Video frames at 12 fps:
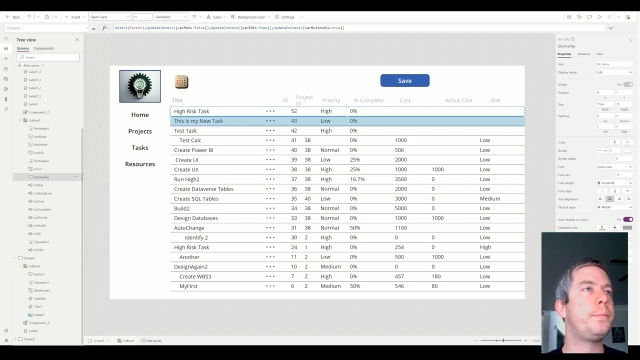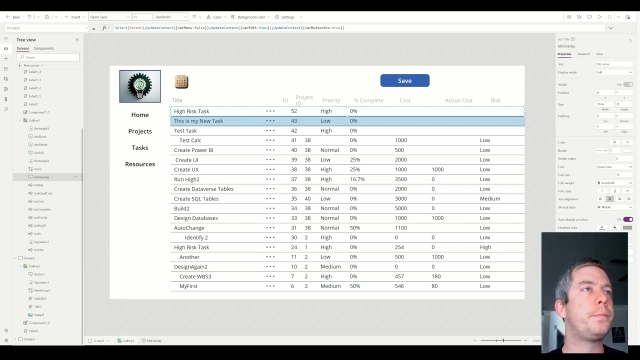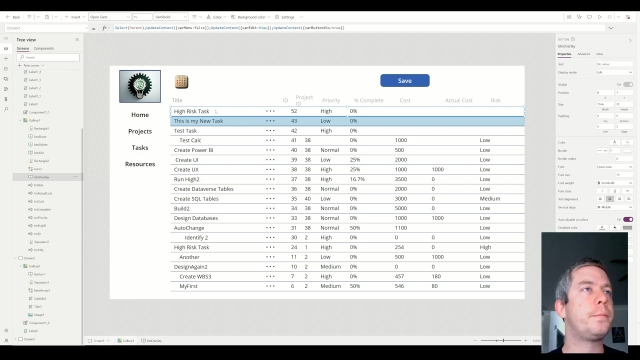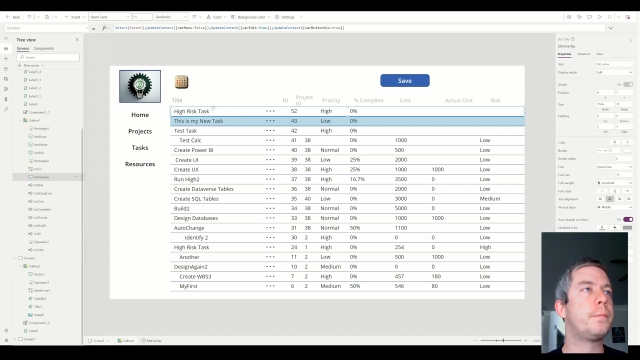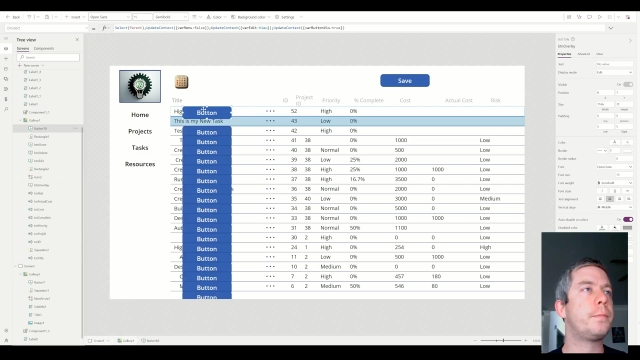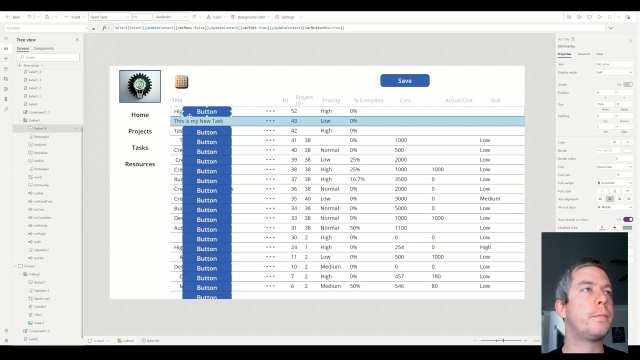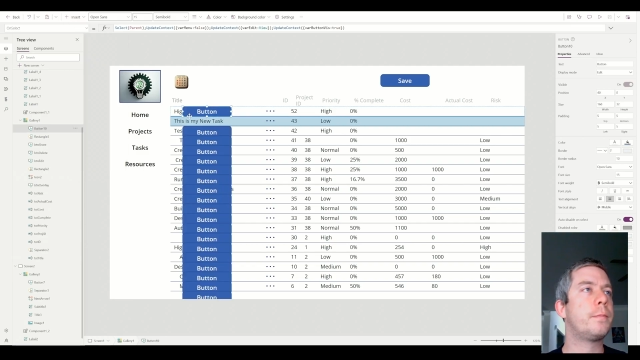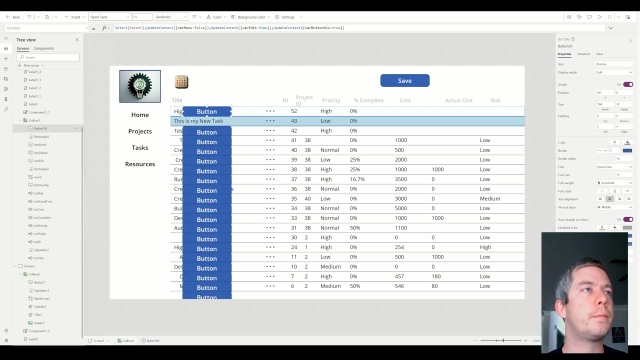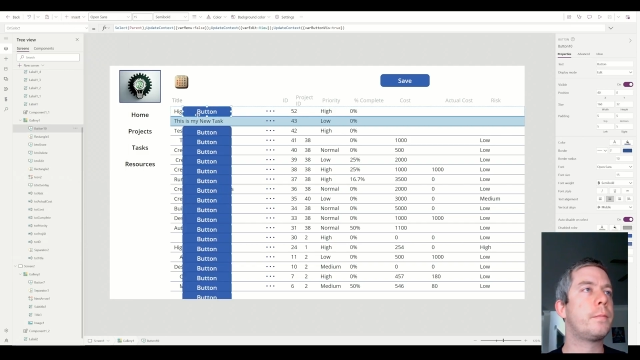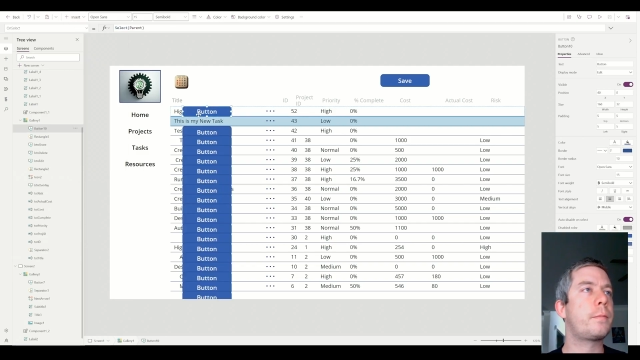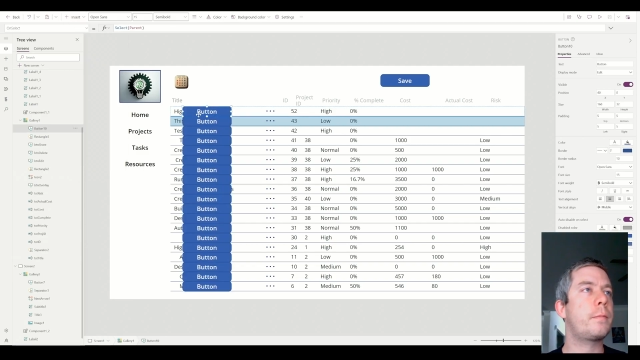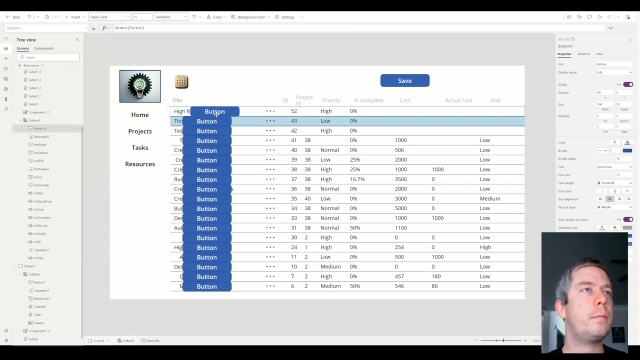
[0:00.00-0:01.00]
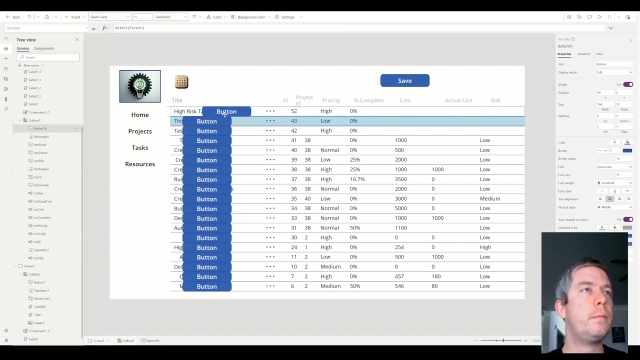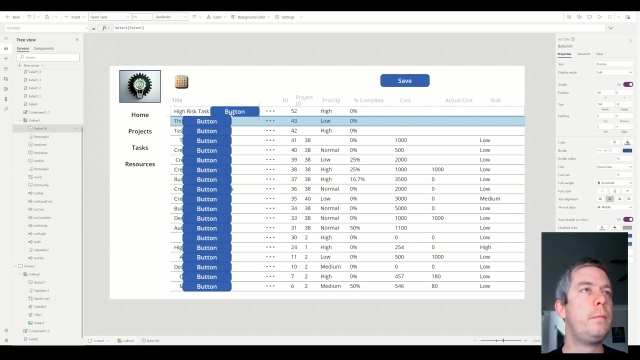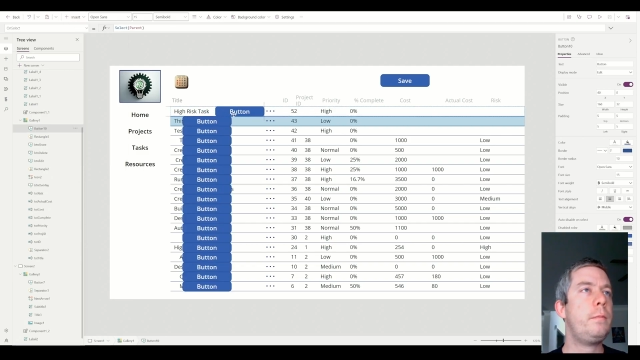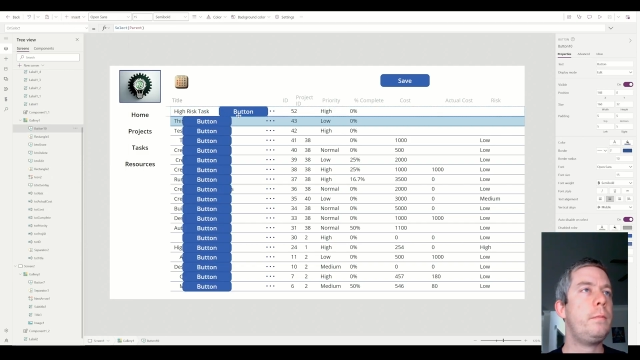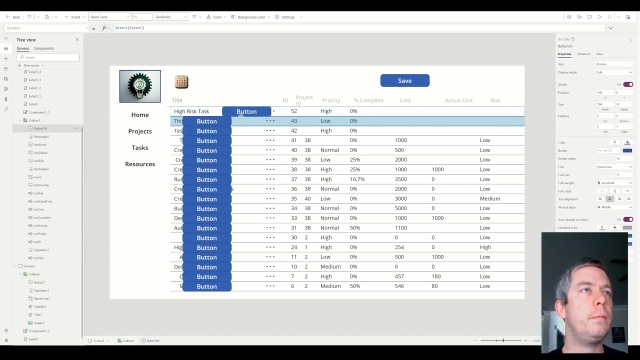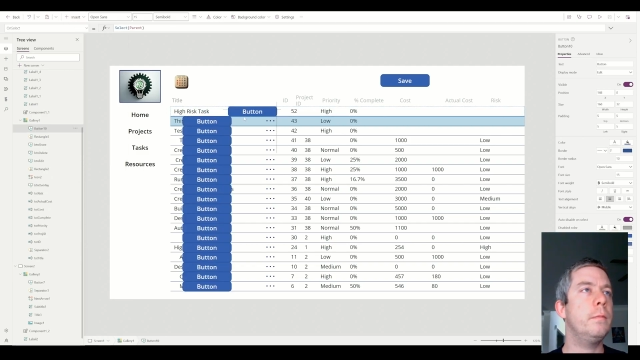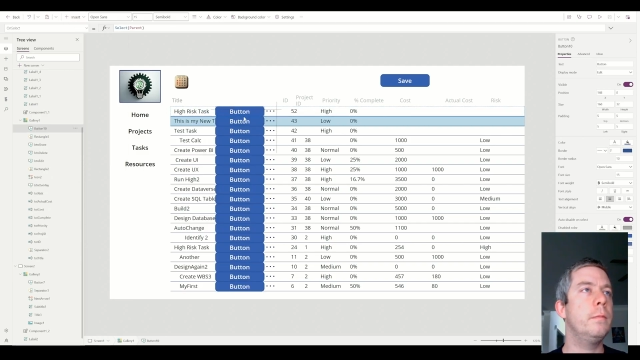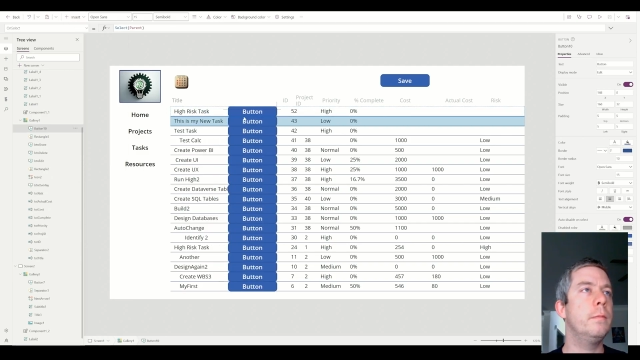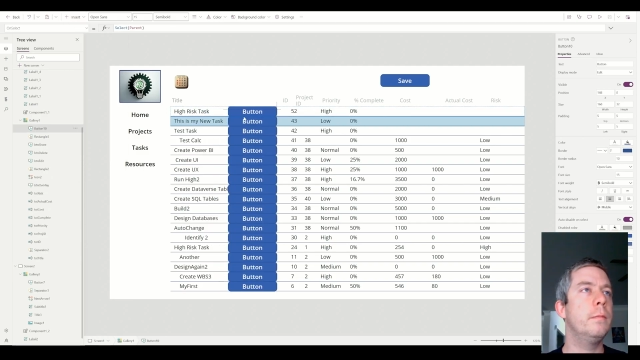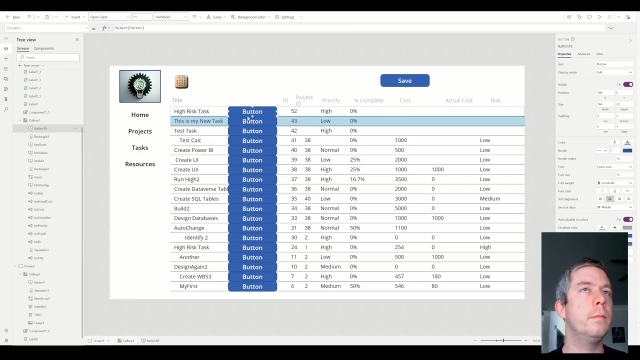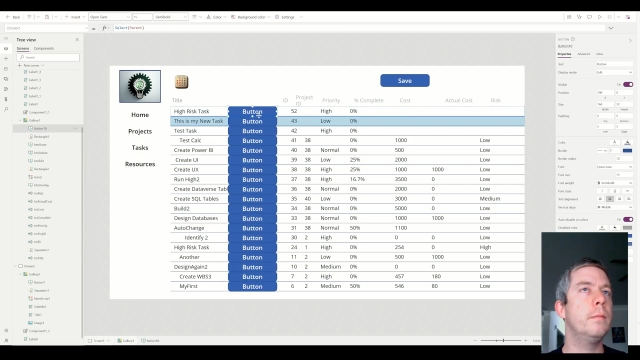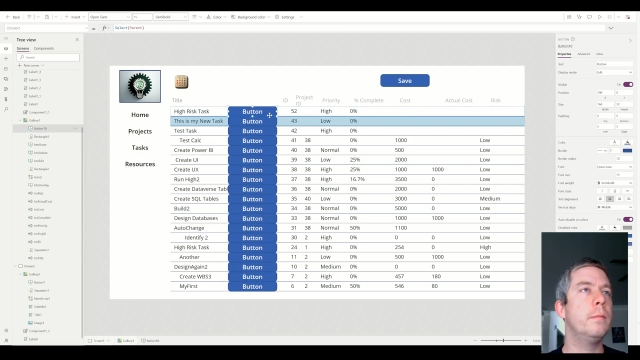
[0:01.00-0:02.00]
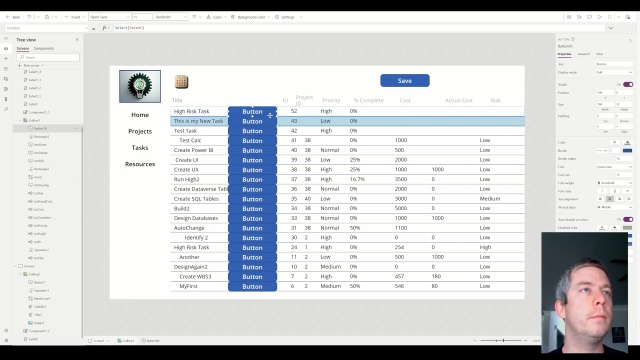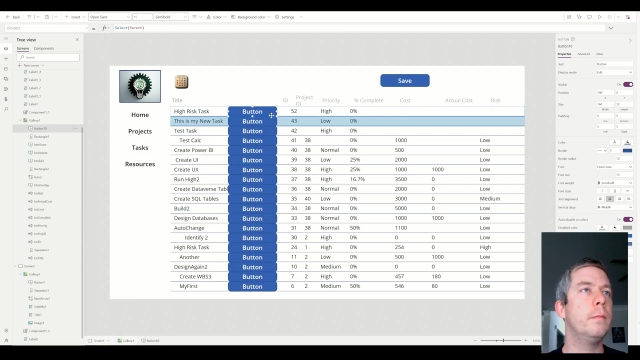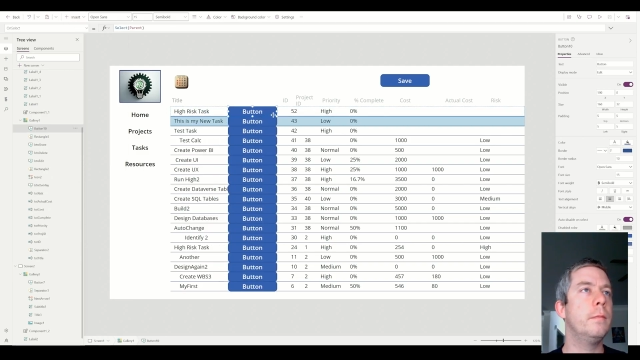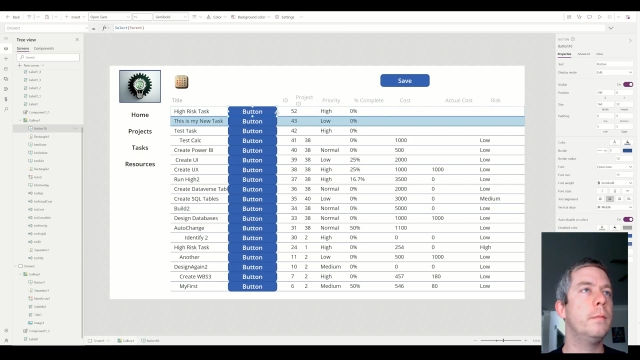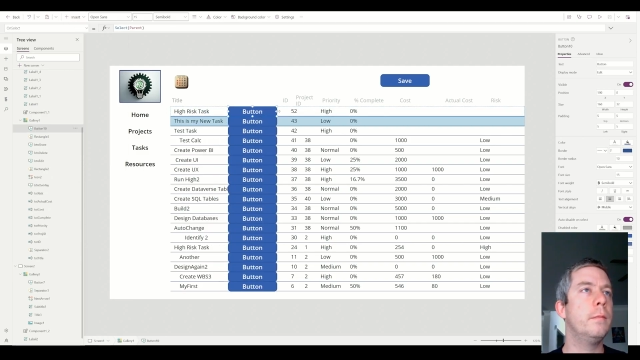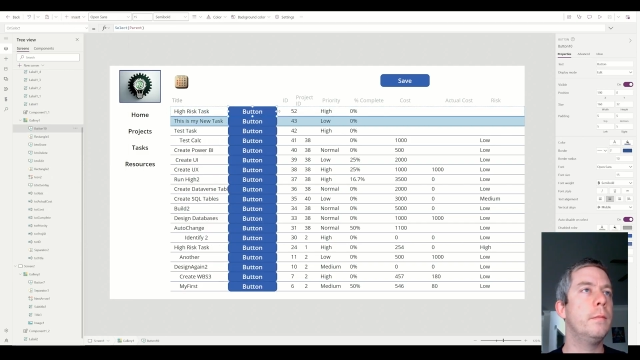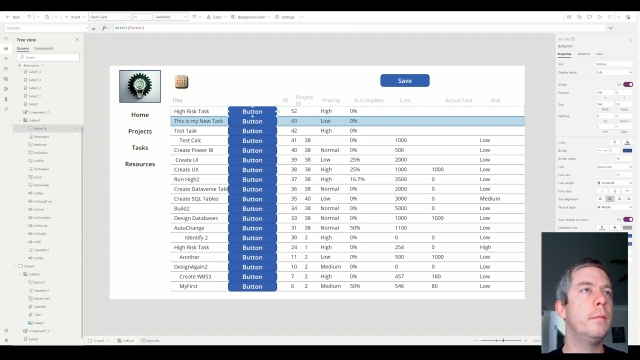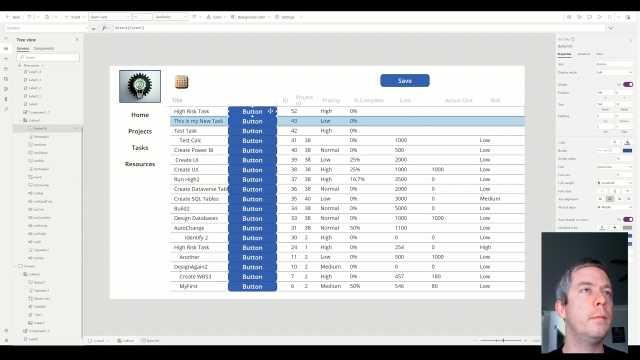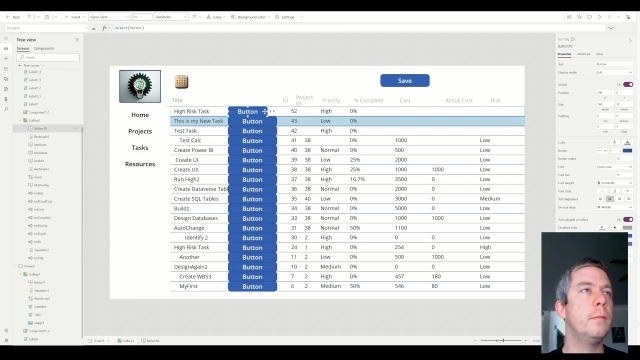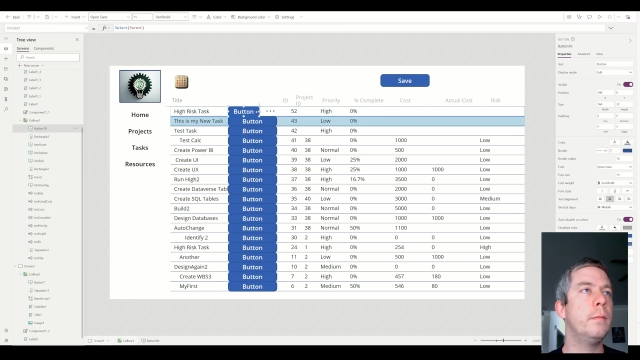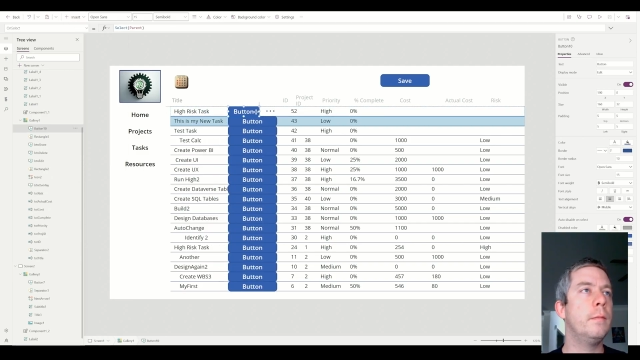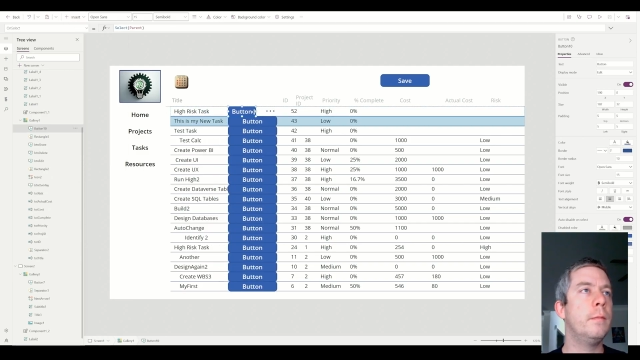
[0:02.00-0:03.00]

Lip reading: No one is speaking in this clip.